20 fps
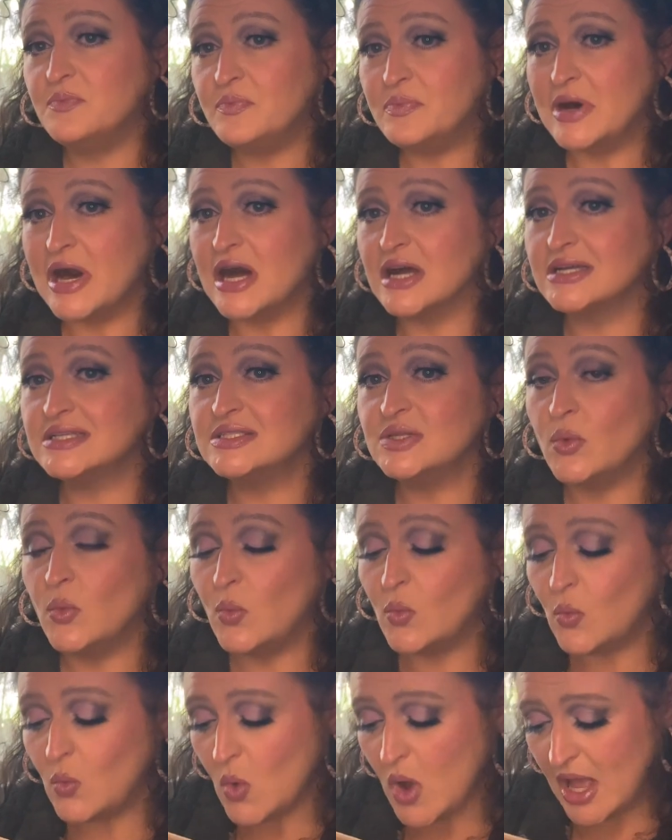box
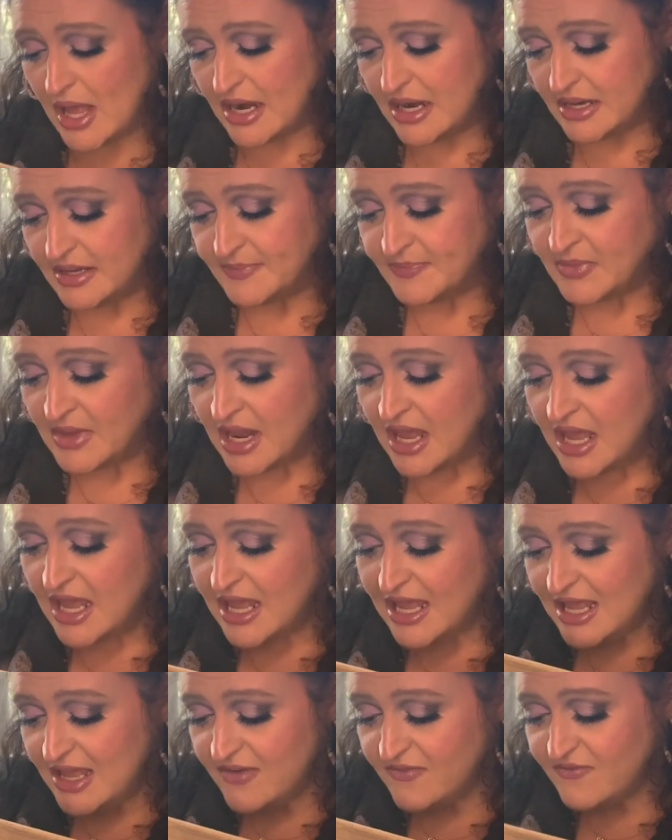one.
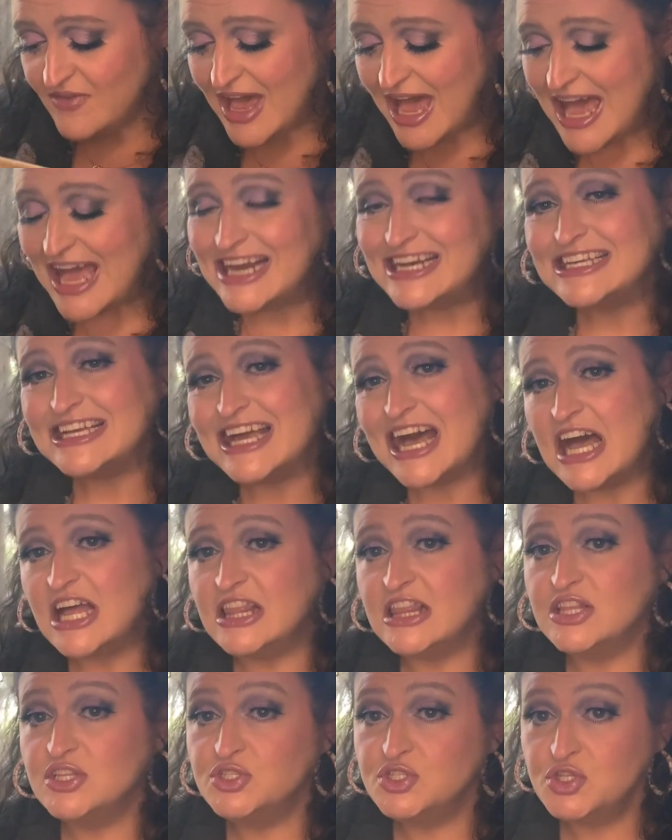If I had
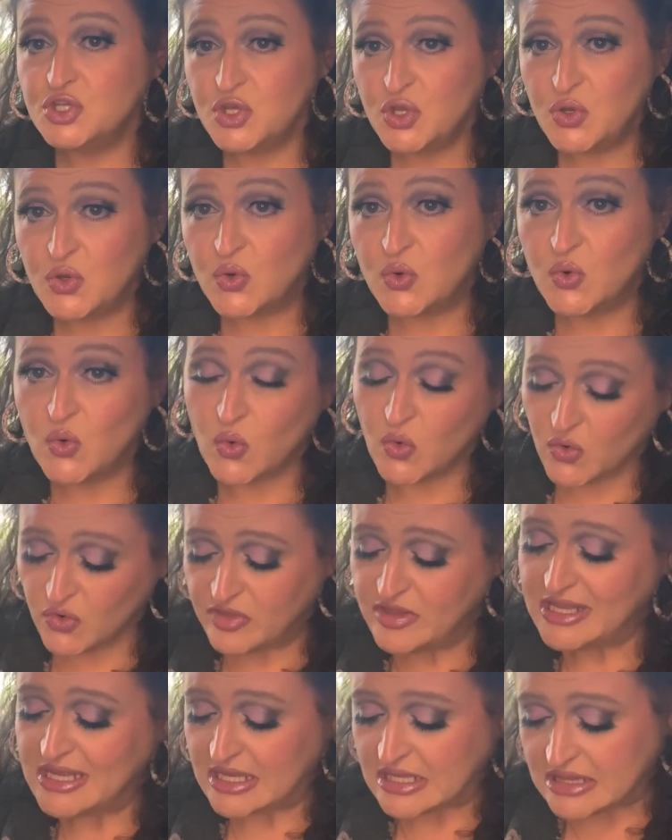gotten two or
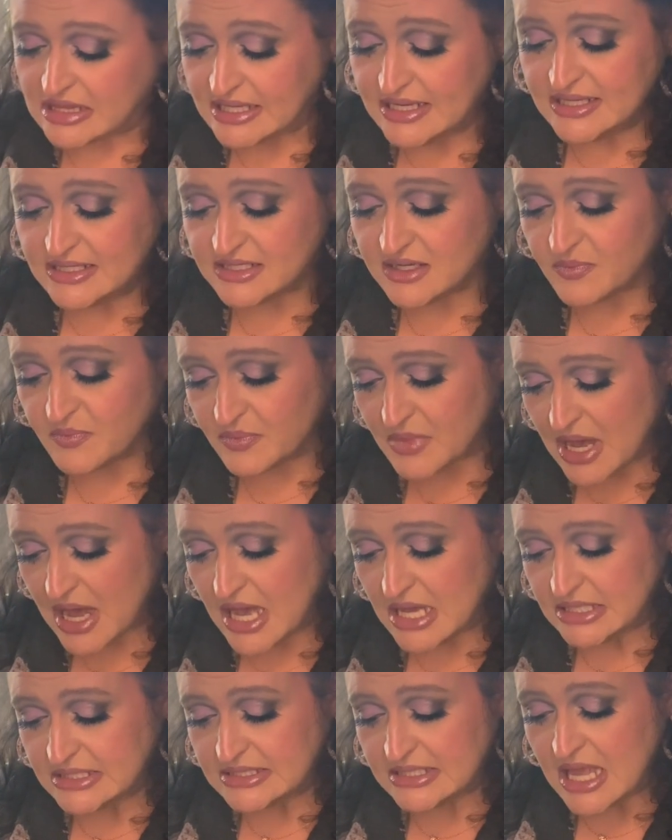the elite
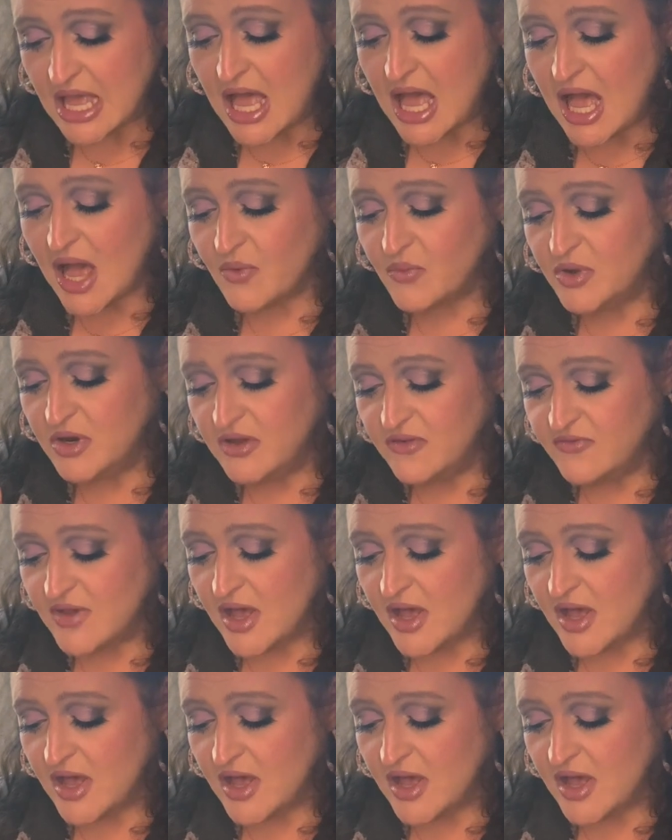box, I would have